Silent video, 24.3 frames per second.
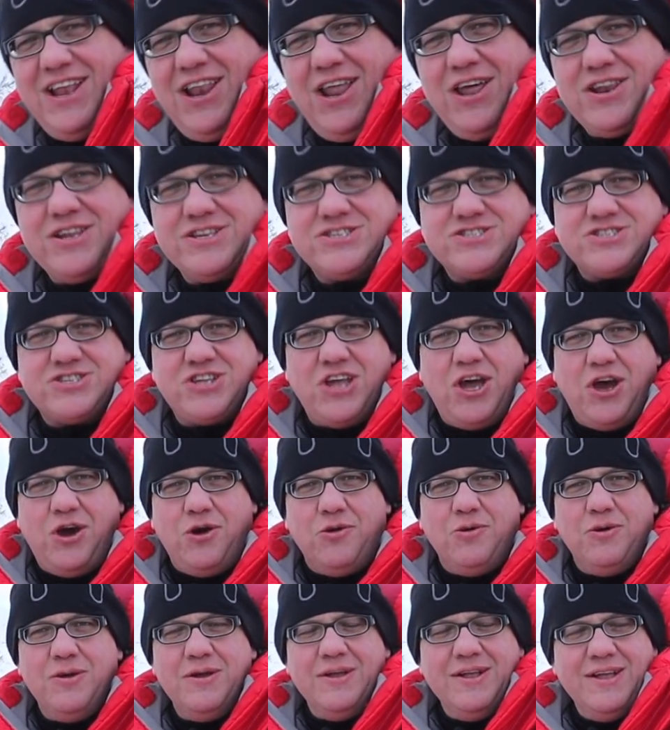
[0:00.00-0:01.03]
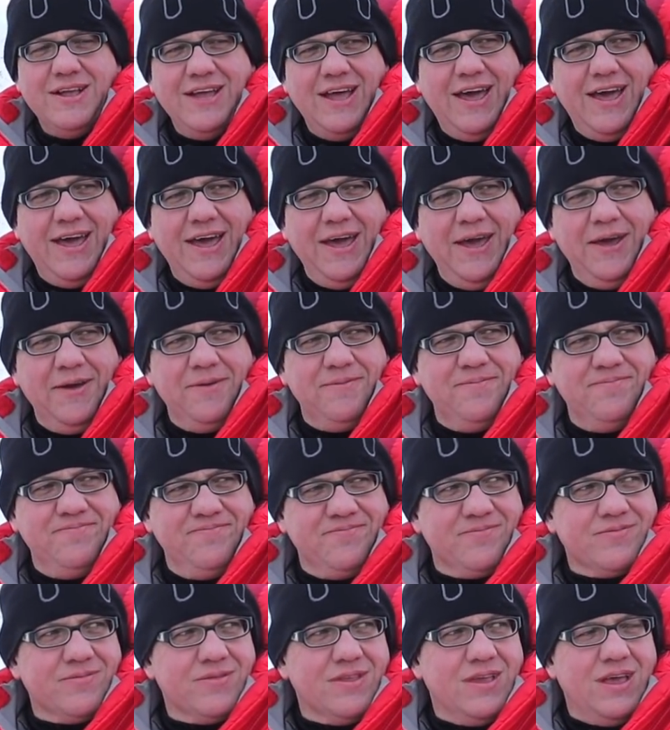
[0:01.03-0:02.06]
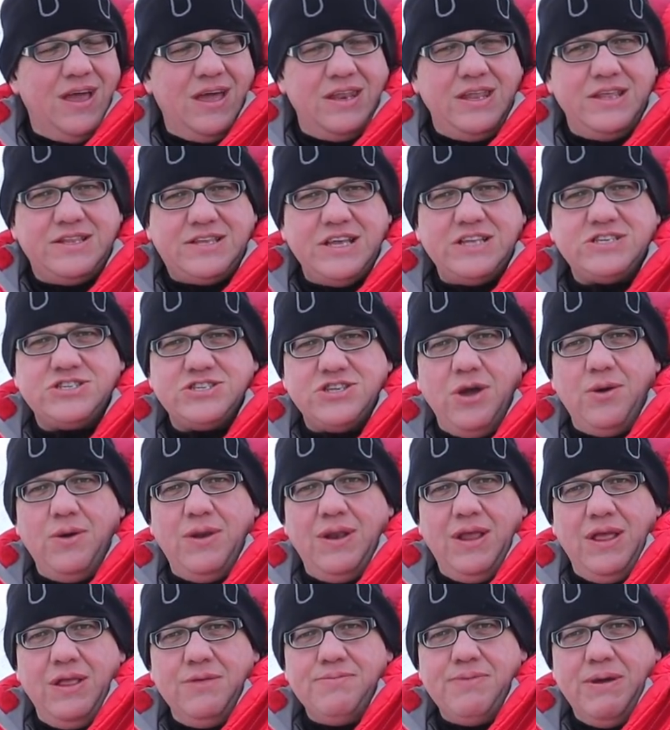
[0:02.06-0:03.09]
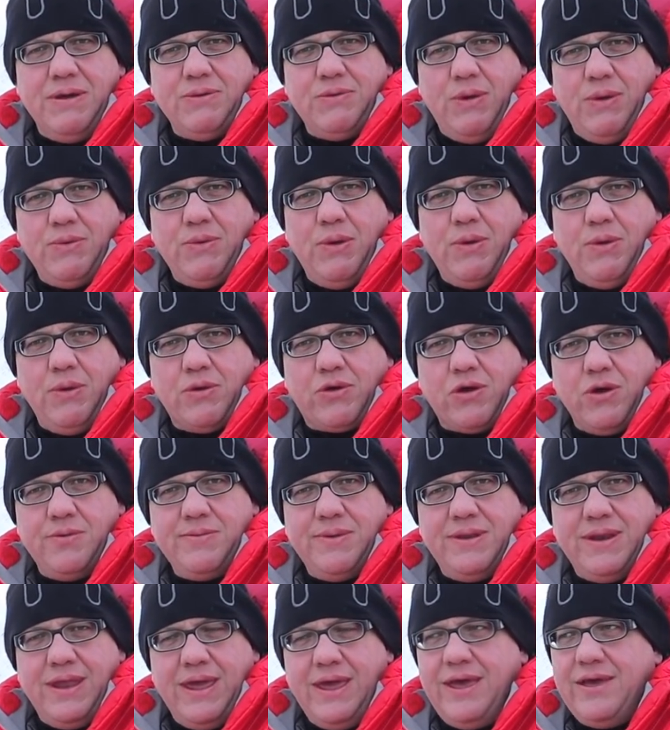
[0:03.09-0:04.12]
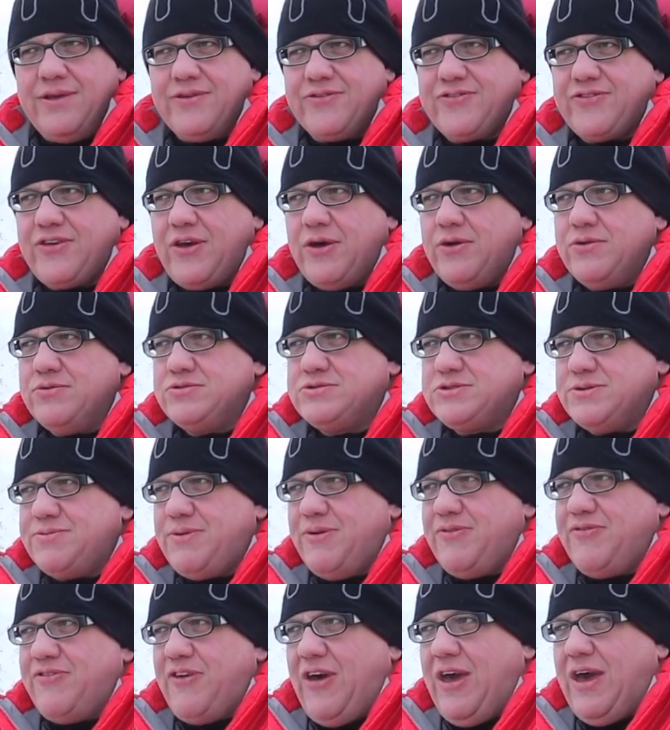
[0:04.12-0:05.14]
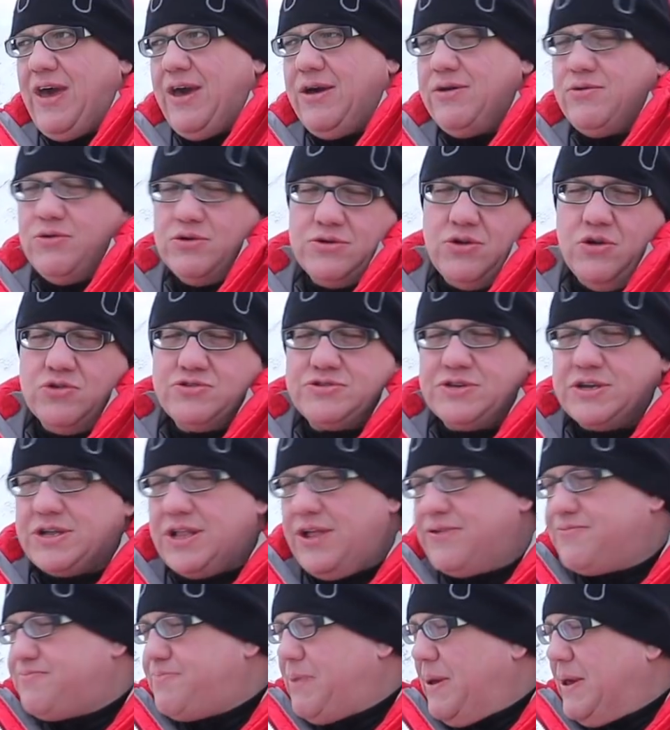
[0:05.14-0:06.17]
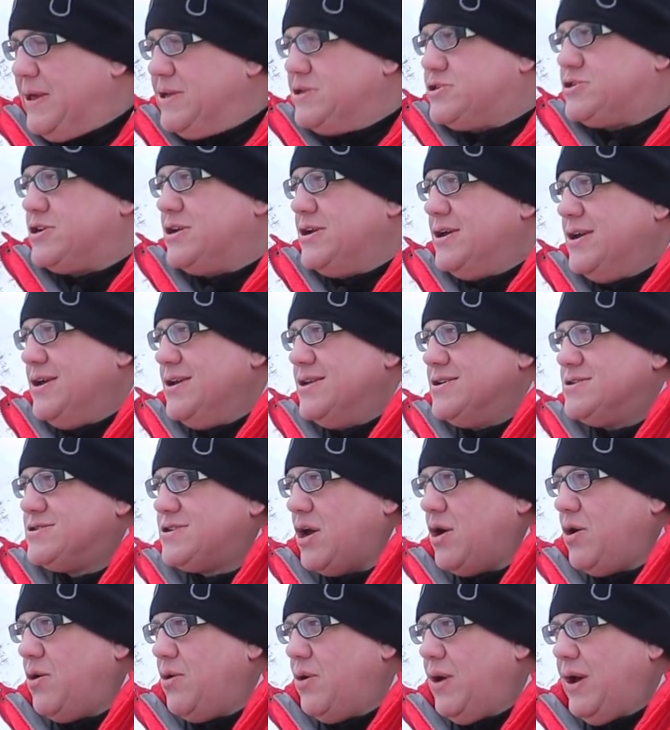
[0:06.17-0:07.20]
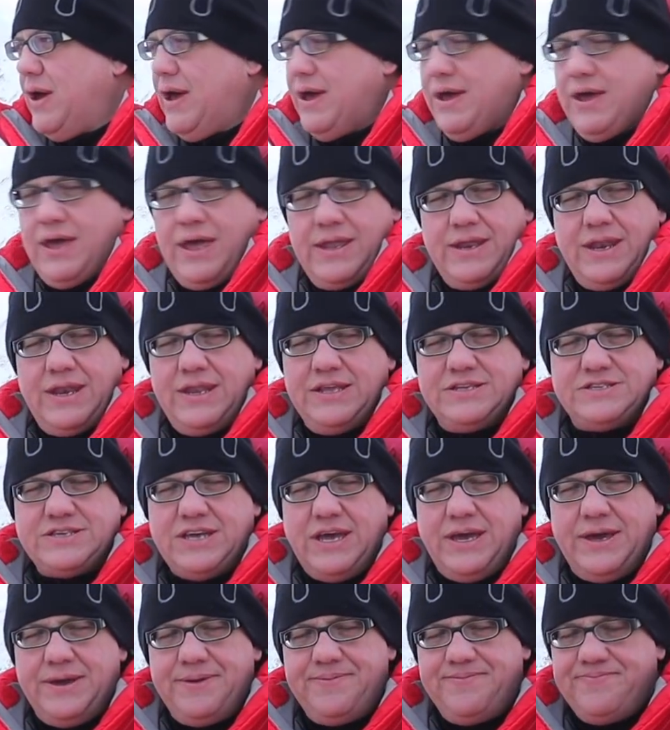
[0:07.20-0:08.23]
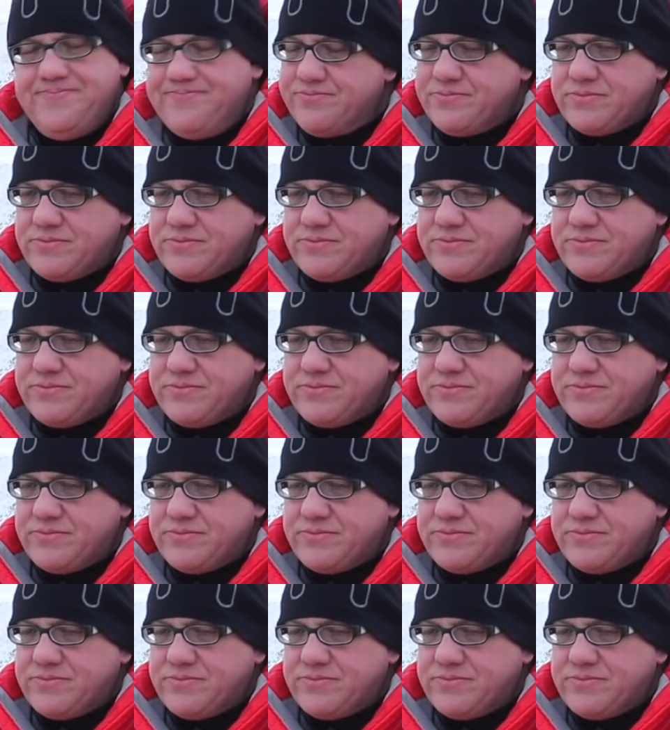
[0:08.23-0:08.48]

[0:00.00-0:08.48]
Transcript: a lot of snow. And it did snow a little bit when we were coming here, so to be fair, well, Uttakleiv Beach. So at any time